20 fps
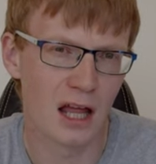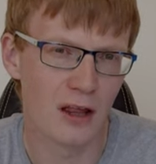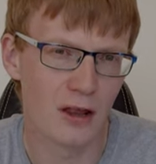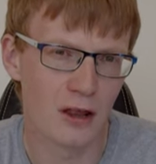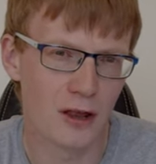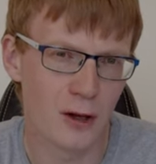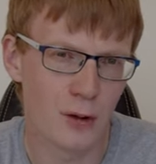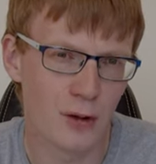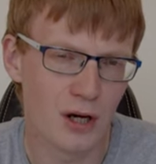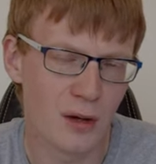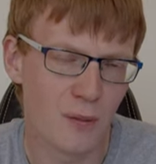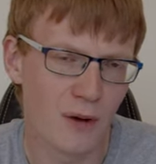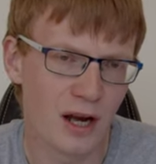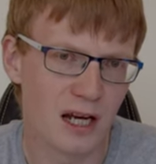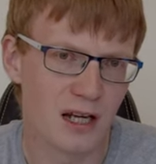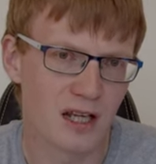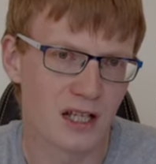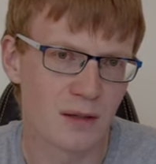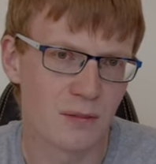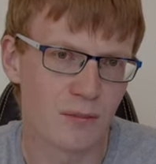The only way
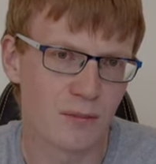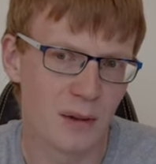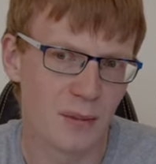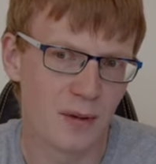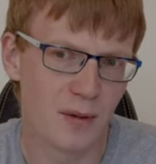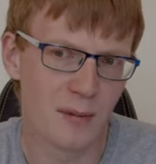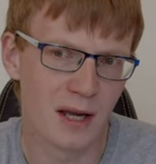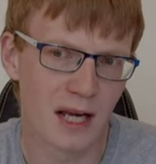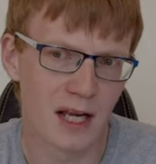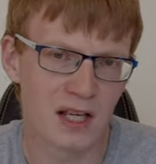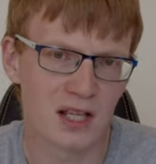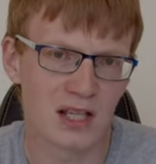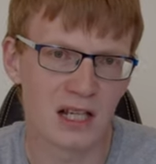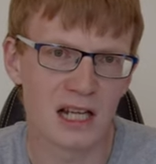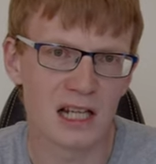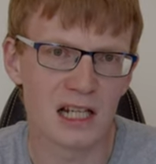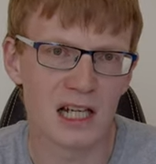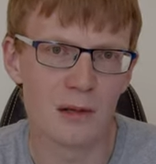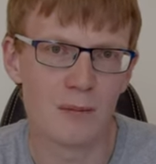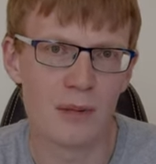to maybe make it slightly